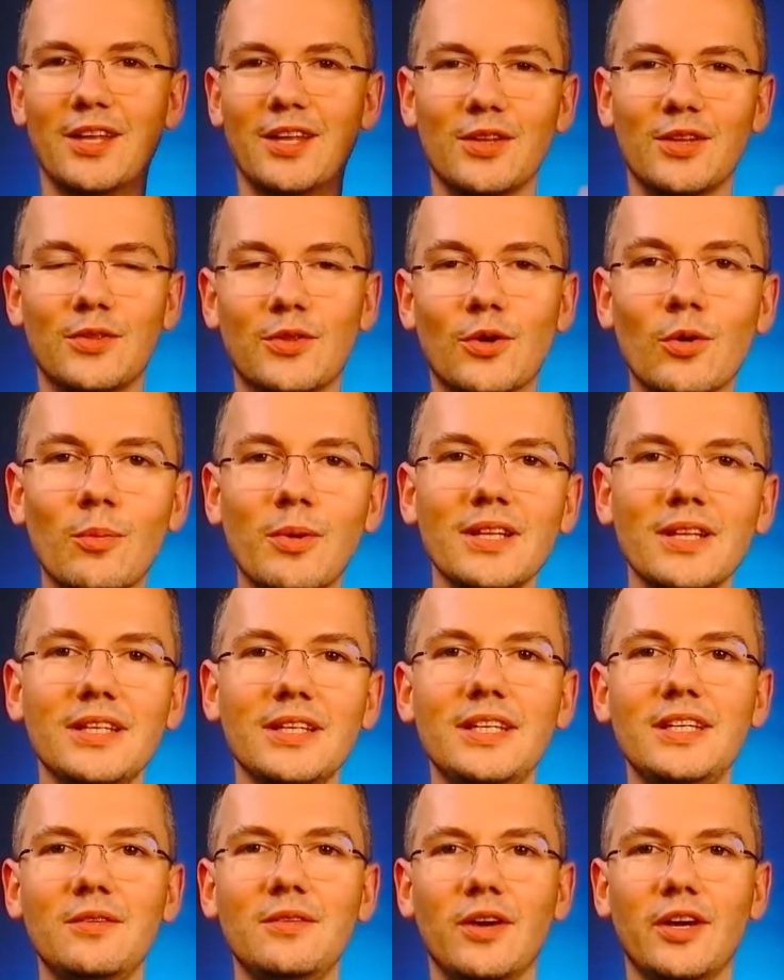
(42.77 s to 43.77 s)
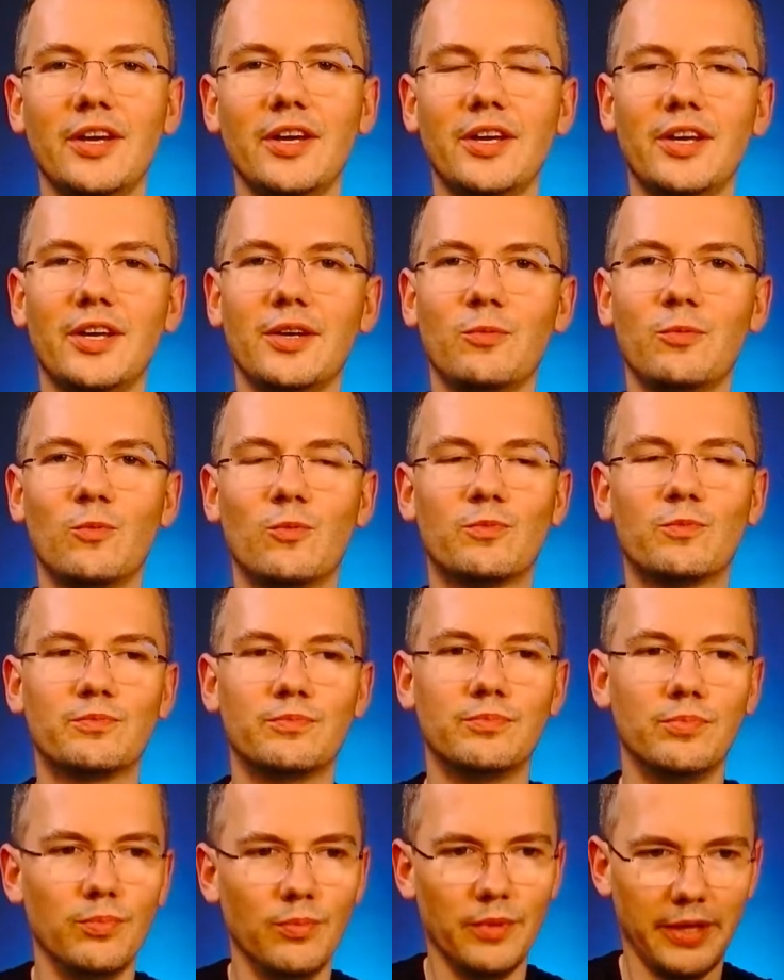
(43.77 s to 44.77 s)
normally,
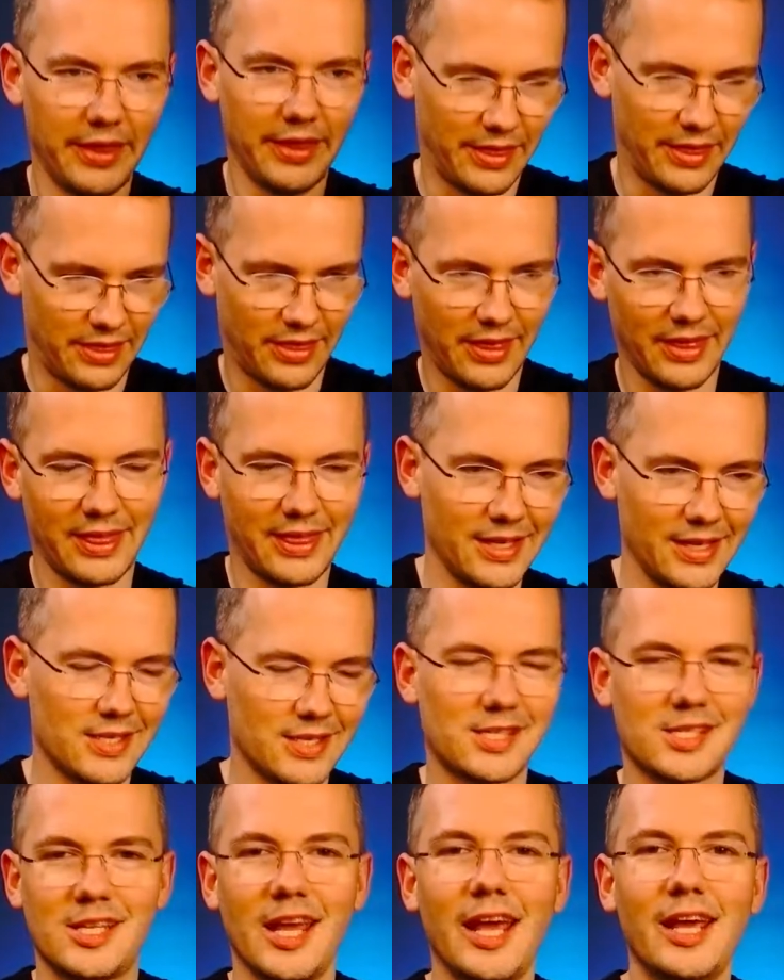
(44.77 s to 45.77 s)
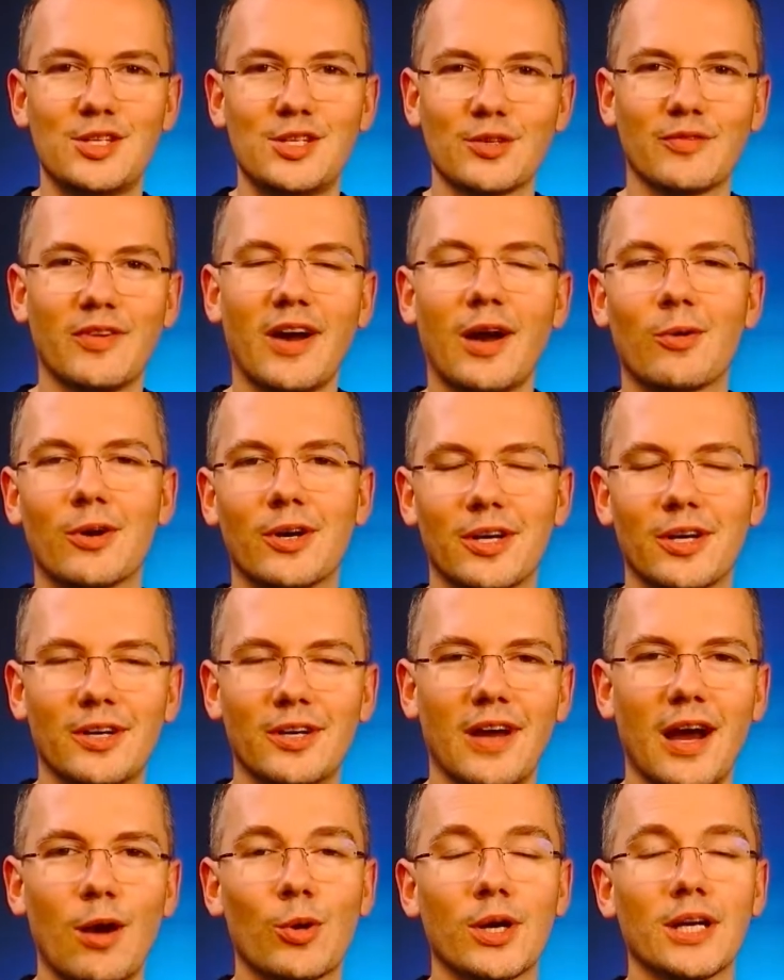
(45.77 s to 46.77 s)
in this stage of
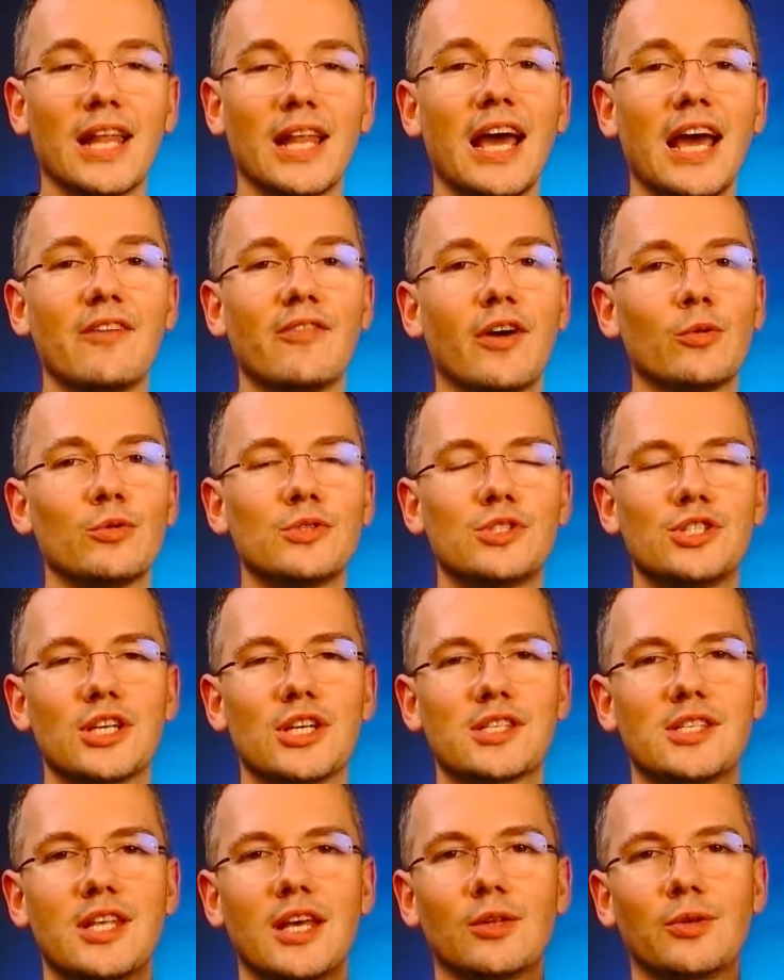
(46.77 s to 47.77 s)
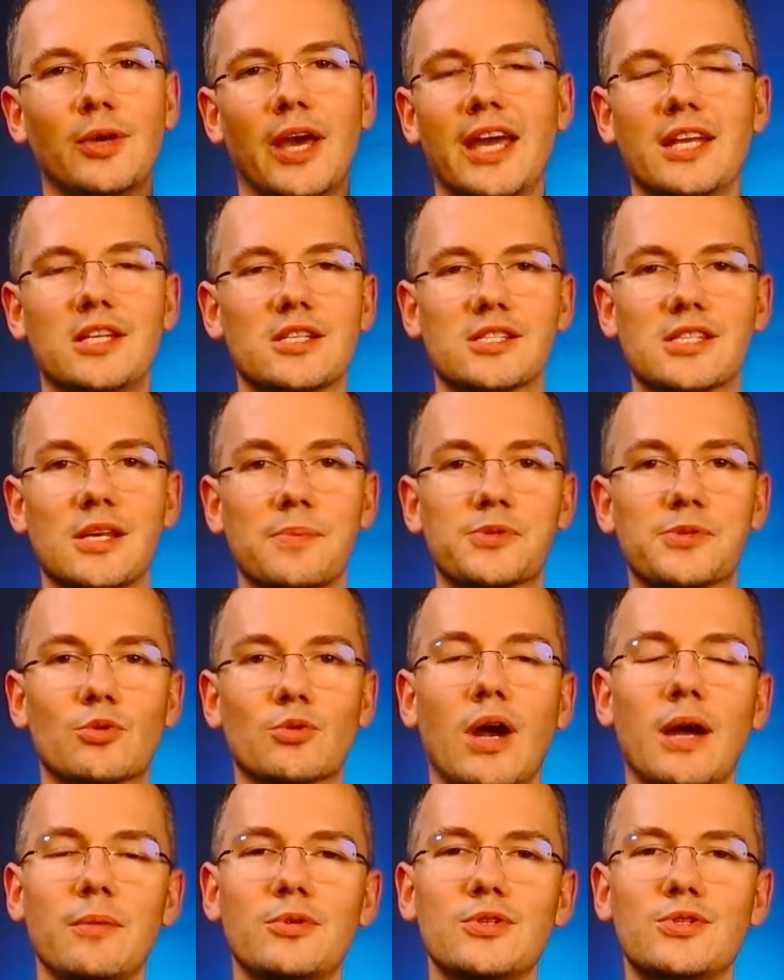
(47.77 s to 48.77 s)
our life, I would just tell you, hey, just
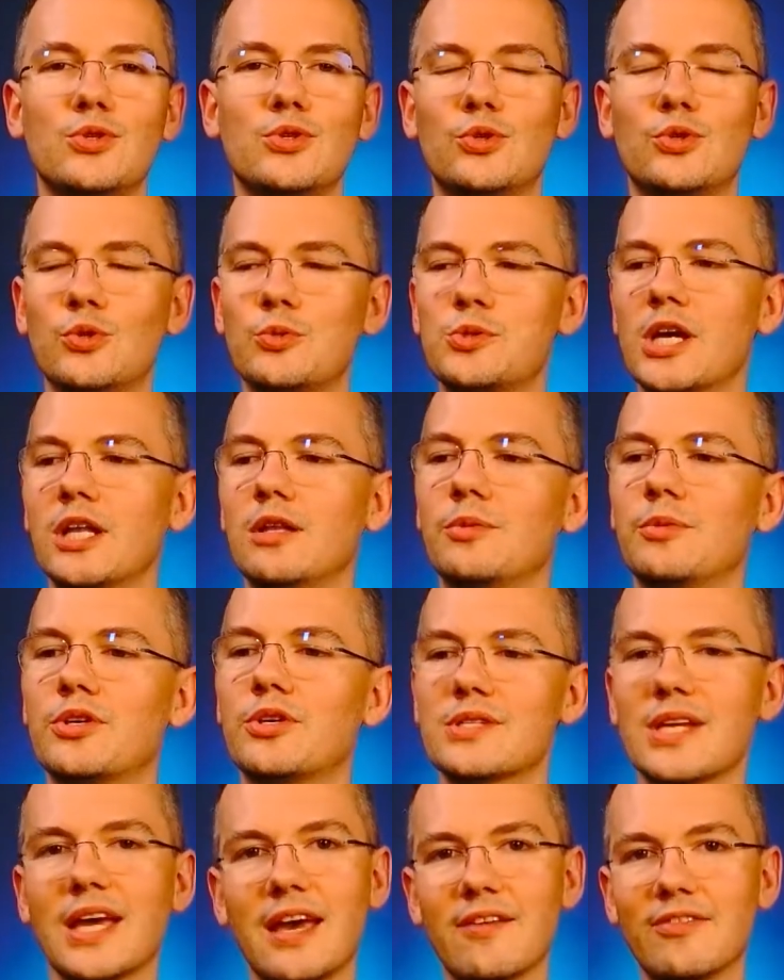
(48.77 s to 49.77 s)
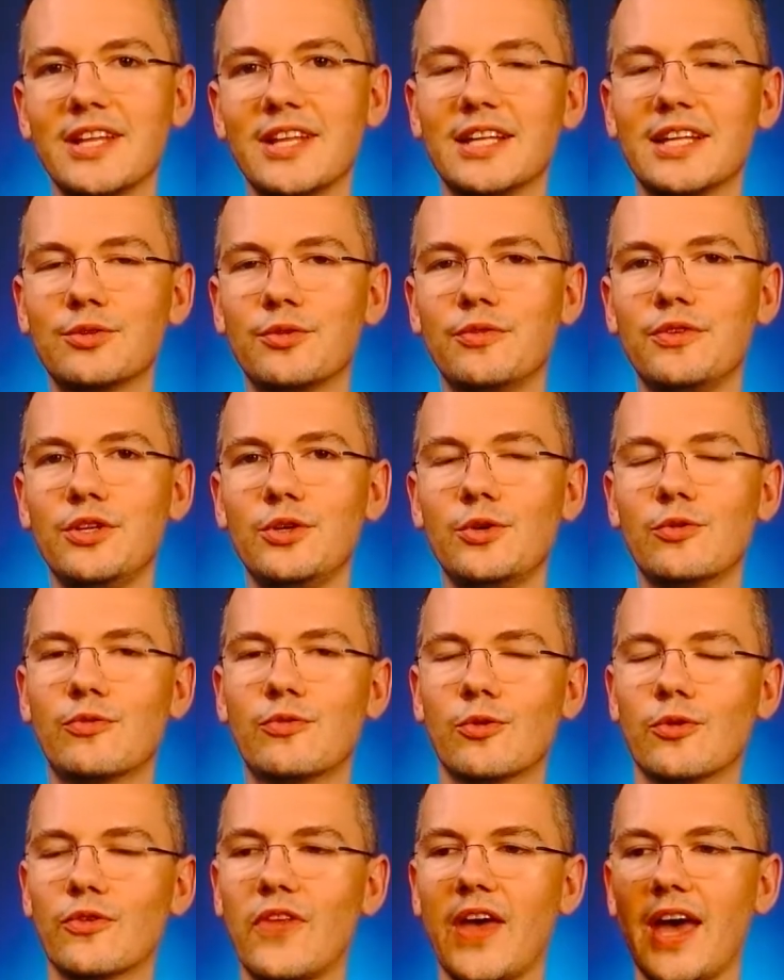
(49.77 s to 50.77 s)
subscribe to this YouTube channel because I have another video
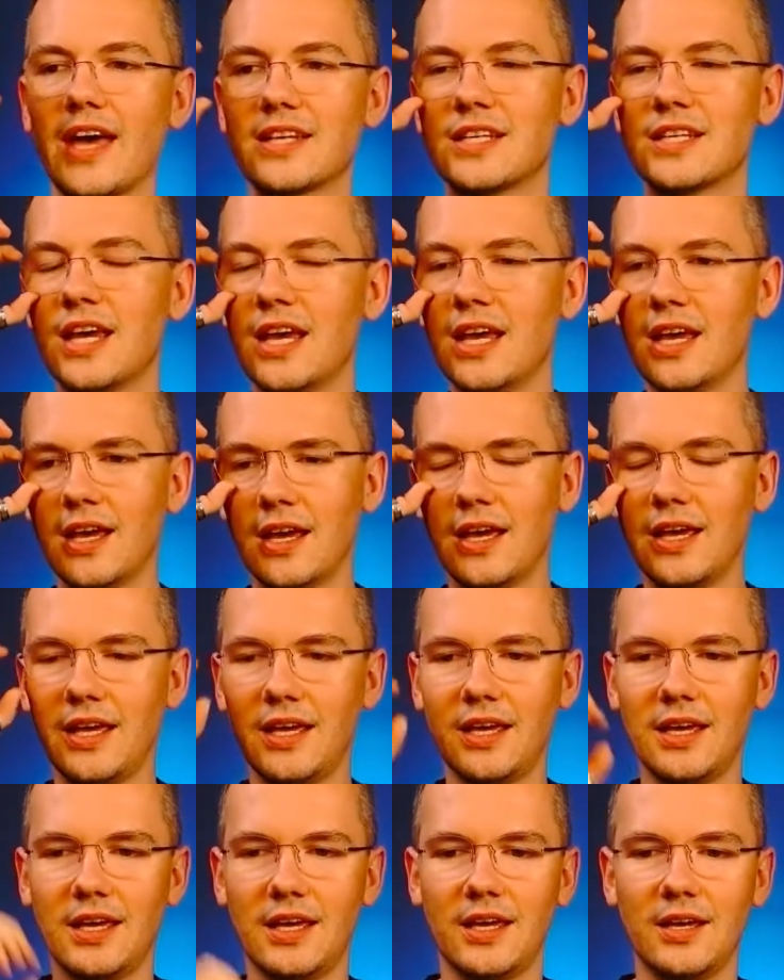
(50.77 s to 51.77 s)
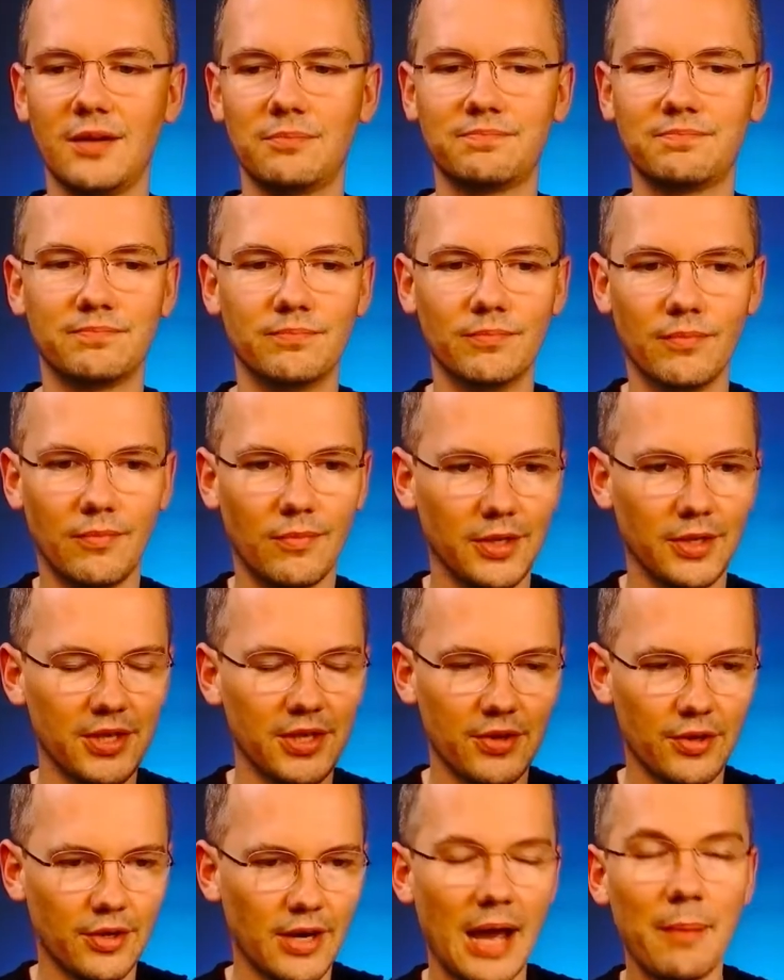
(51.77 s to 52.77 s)
for that,
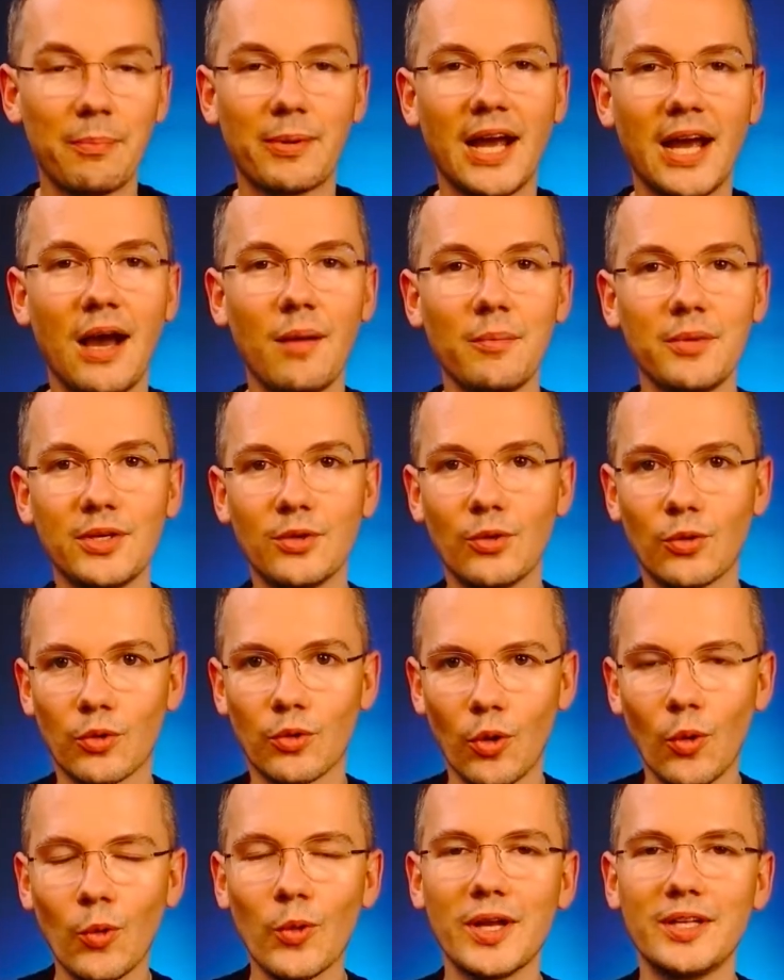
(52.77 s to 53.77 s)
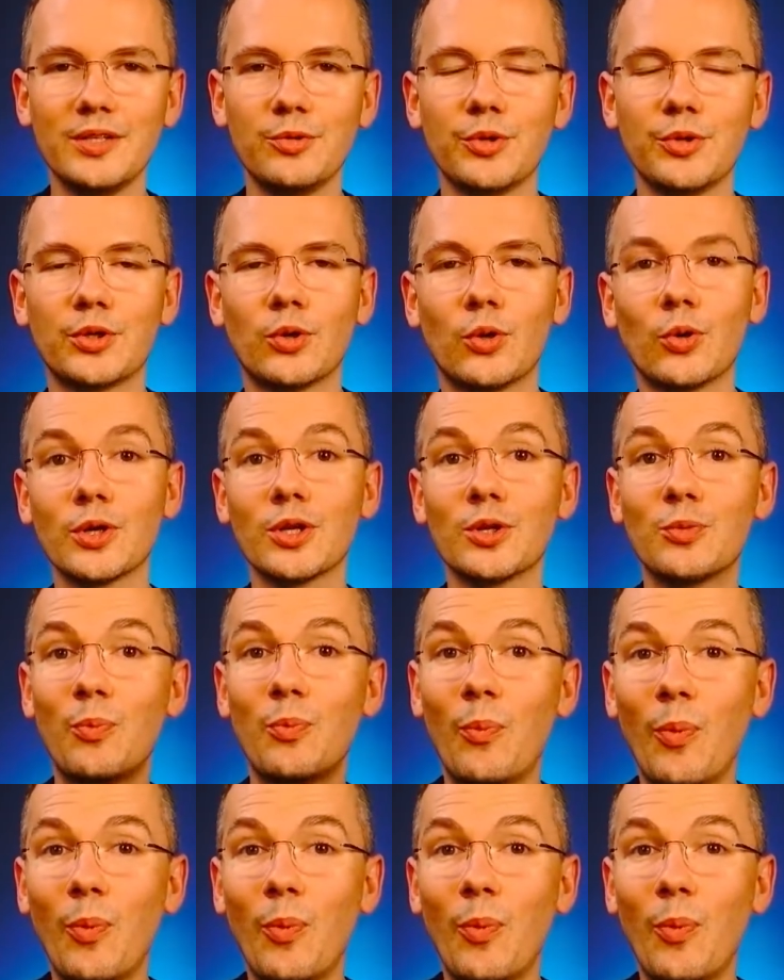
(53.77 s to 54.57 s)
either upcoming or already recorded.